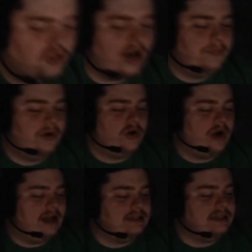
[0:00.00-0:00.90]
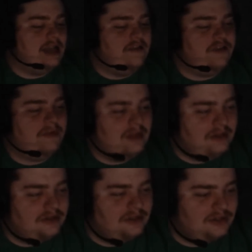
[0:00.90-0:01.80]
Because I try to procrastinate from
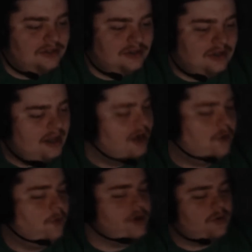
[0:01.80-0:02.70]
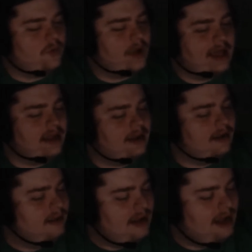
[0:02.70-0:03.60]
these in a weird way.
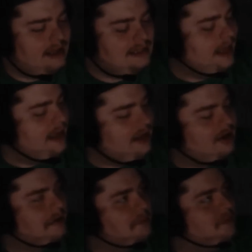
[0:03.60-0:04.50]
It's like,